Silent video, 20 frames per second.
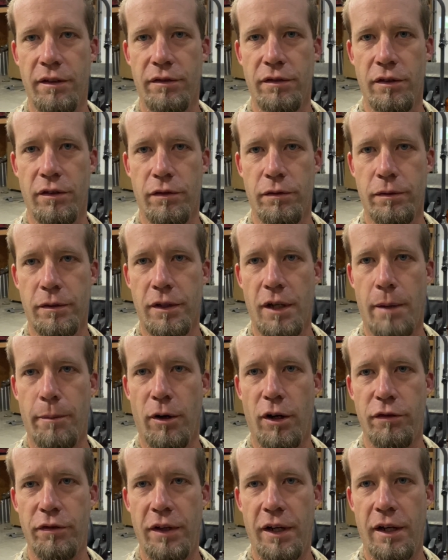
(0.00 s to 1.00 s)
that's come
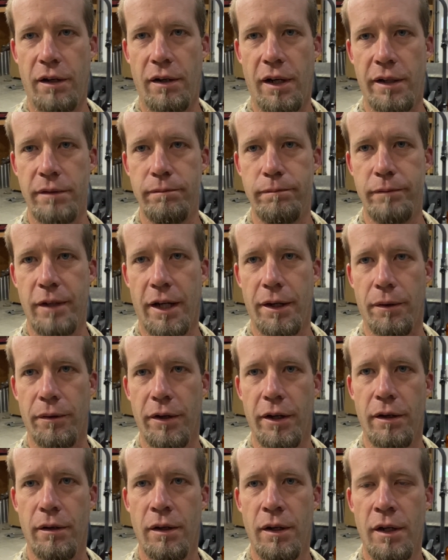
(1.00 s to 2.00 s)
off now. I don't
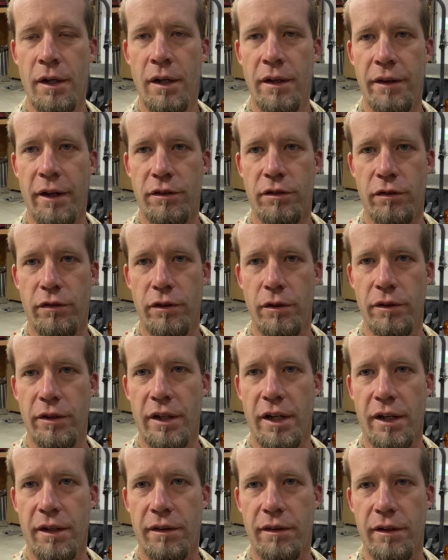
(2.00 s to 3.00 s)
know. That's just the only
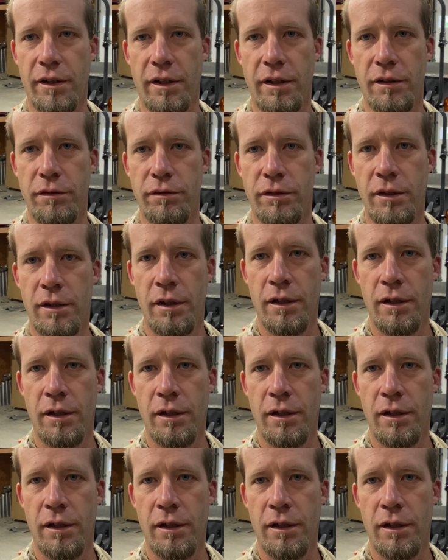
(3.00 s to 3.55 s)
thing I could think of.